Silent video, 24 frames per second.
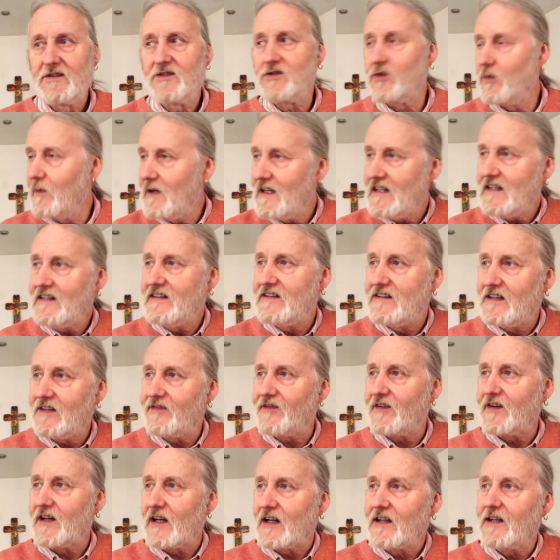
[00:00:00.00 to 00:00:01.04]
so many
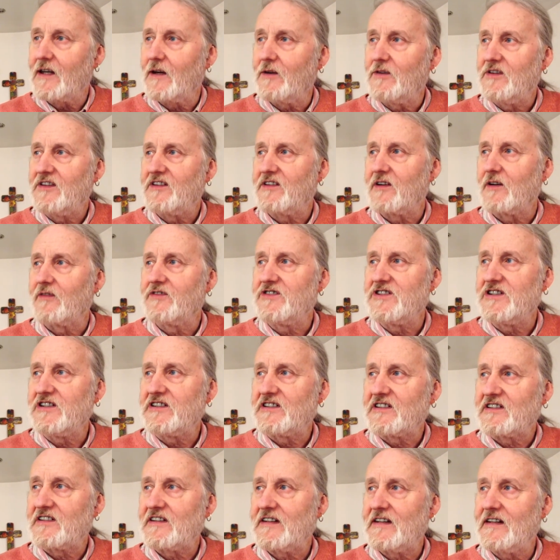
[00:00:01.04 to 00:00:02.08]
different accounts of
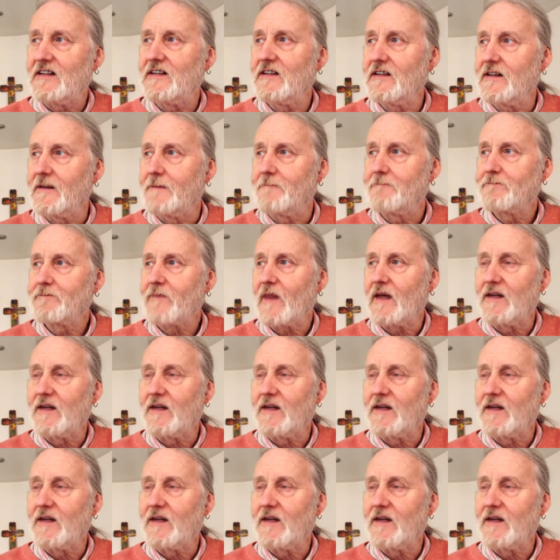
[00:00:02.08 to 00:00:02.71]
Jesus healing